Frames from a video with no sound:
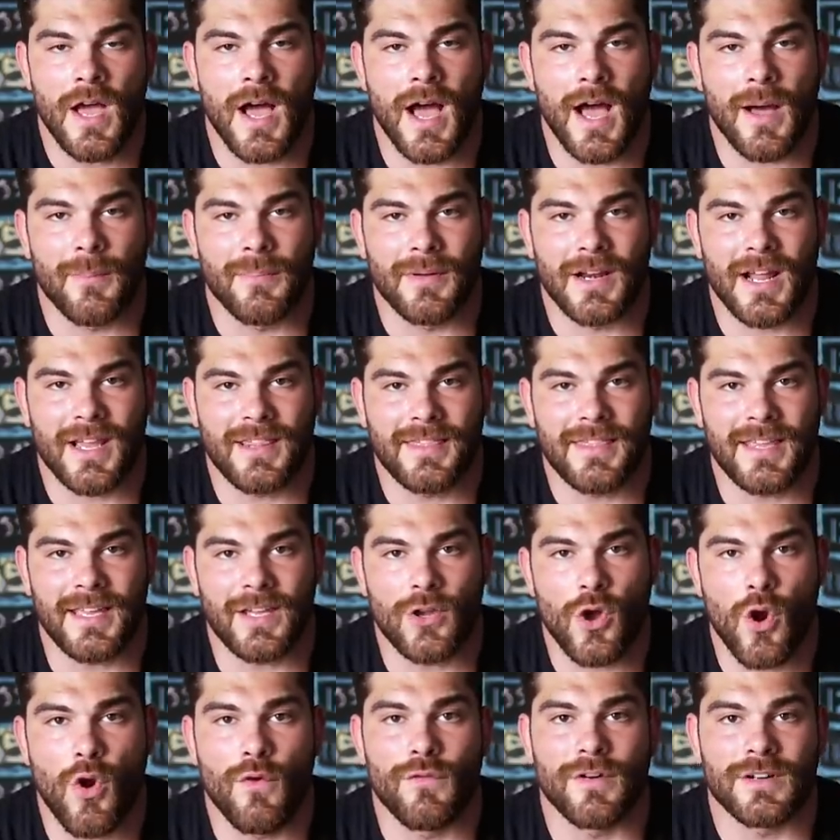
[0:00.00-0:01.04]
Uh, but I
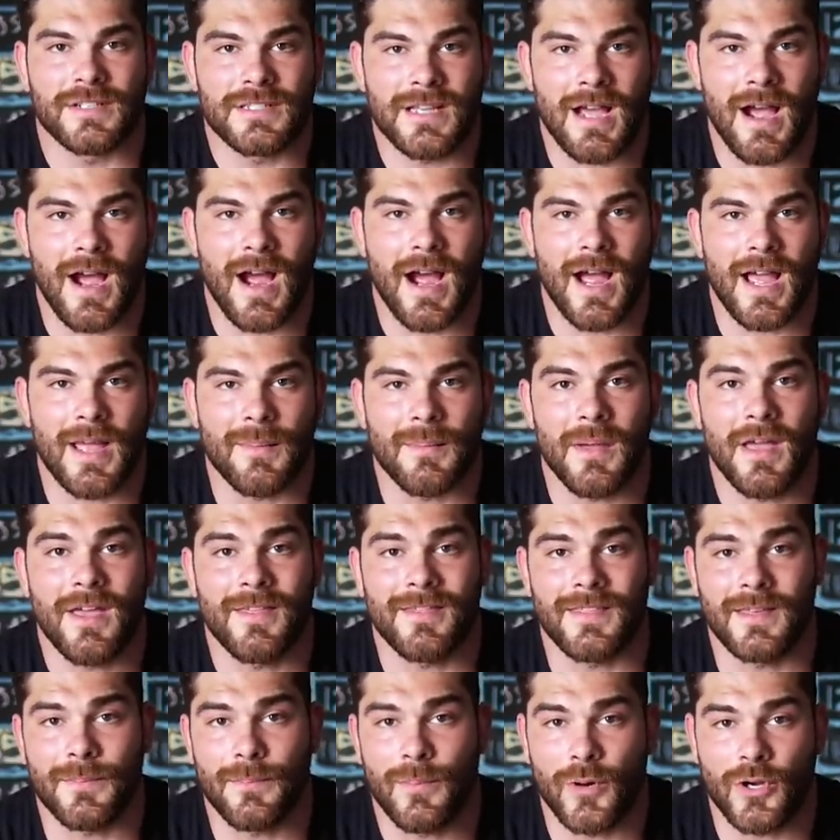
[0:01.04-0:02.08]
think over time,
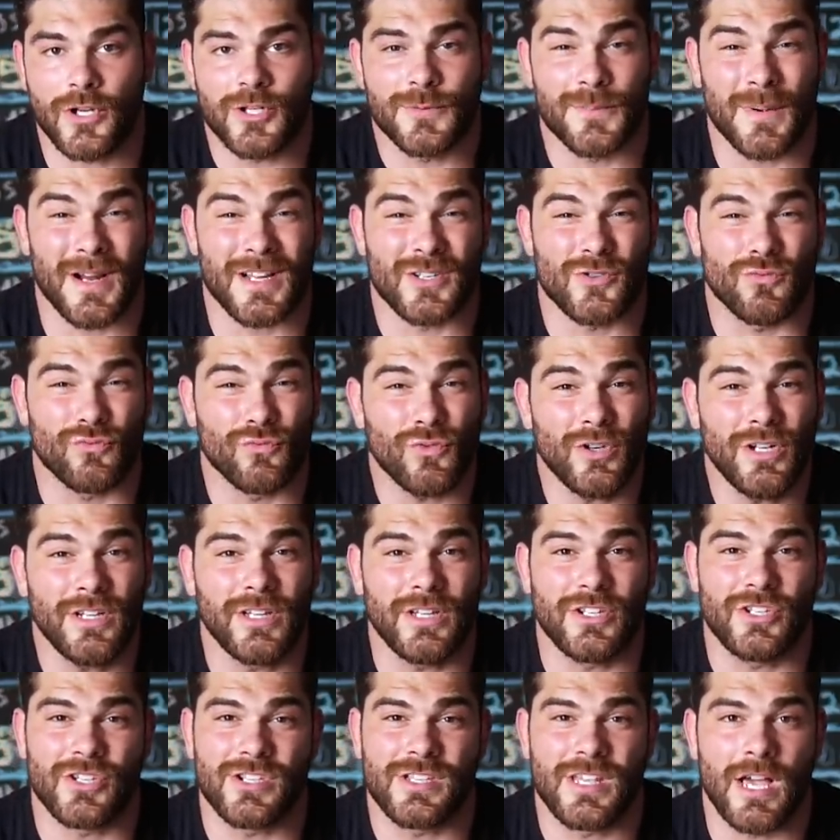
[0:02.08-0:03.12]
the push press
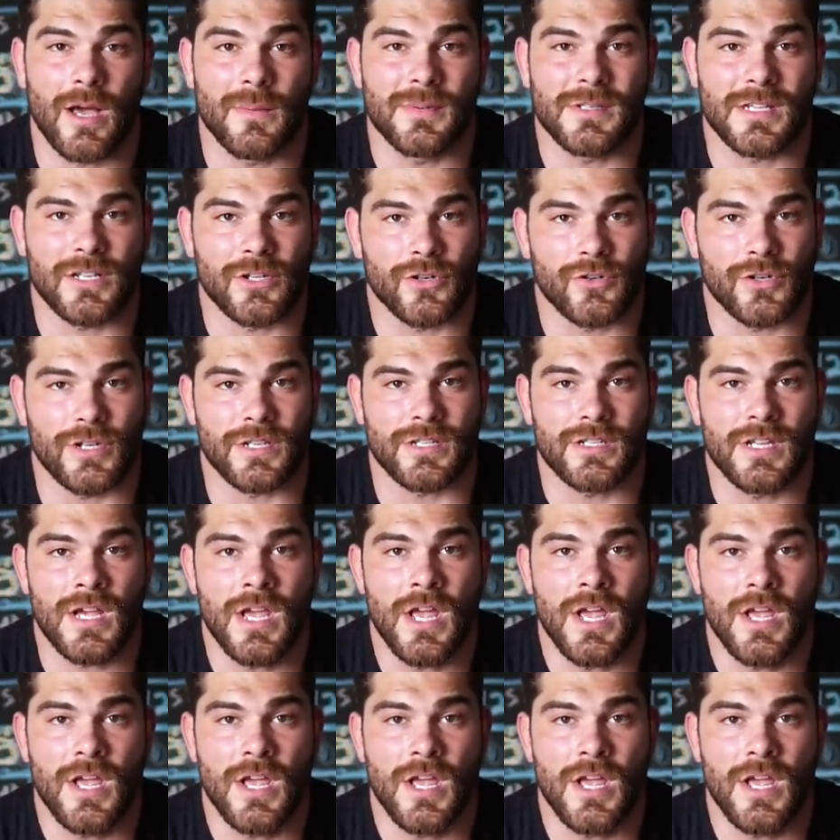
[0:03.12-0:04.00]
really just helps increase